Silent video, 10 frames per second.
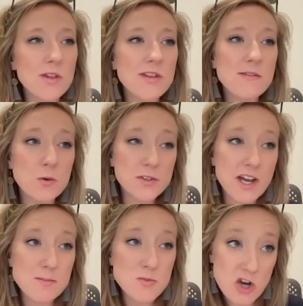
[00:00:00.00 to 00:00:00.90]
with a
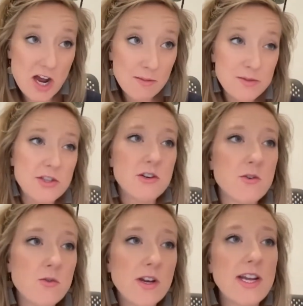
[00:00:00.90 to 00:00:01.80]
full-time job to
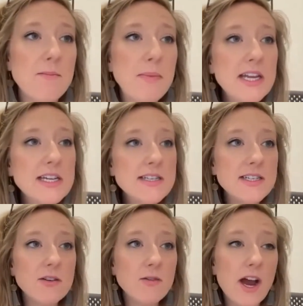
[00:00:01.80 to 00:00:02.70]
own a
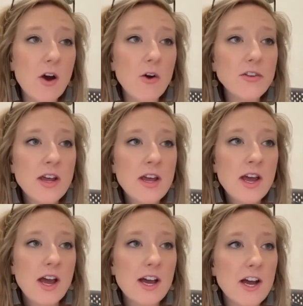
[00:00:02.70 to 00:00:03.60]
P&D route
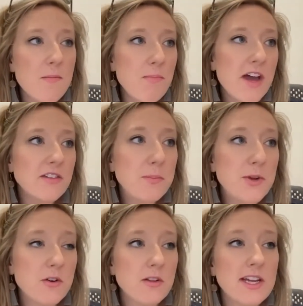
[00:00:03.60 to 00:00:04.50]
um, as
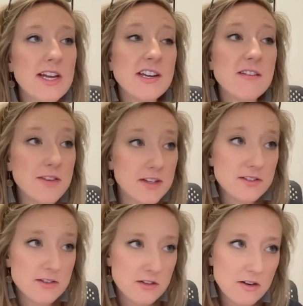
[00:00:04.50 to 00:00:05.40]
purely an
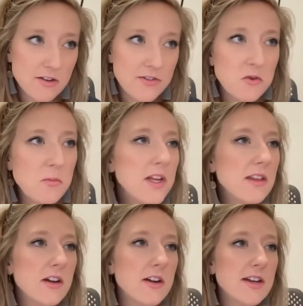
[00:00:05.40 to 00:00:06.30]
investor, assuming
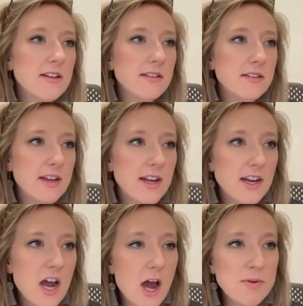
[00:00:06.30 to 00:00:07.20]
there is a
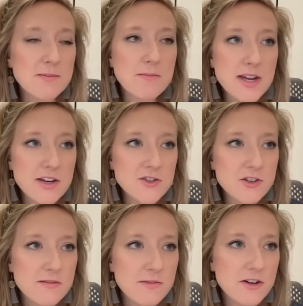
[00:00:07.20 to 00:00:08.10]
competent manager
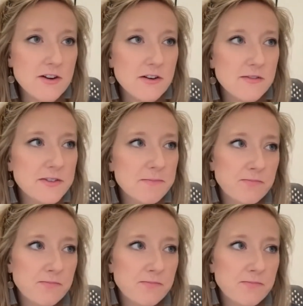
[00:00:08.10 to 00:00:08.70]
involved.